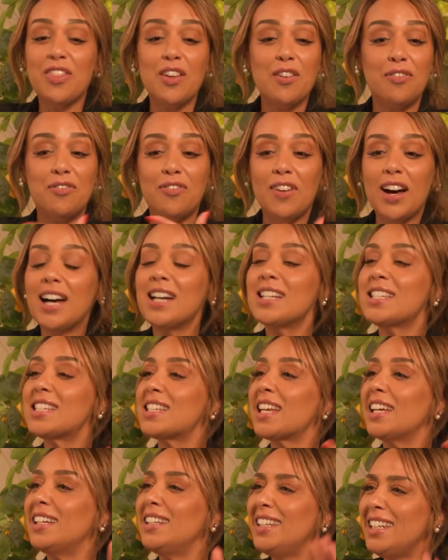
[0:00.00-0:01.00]
the
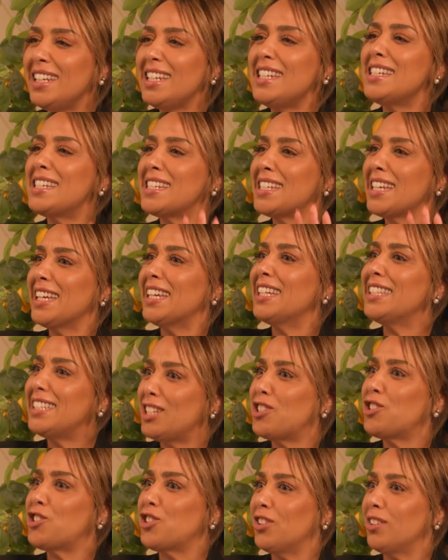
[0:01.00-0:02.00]
first leasing
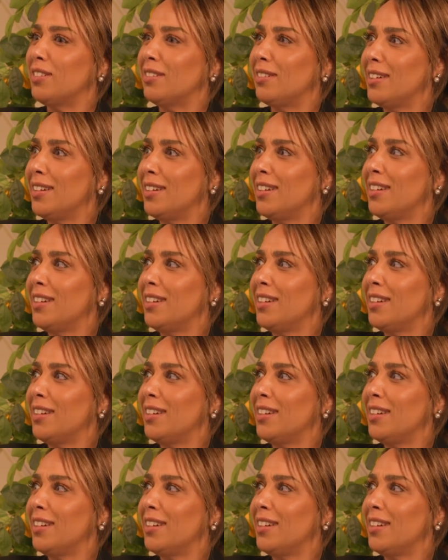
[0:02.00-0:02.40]
edition.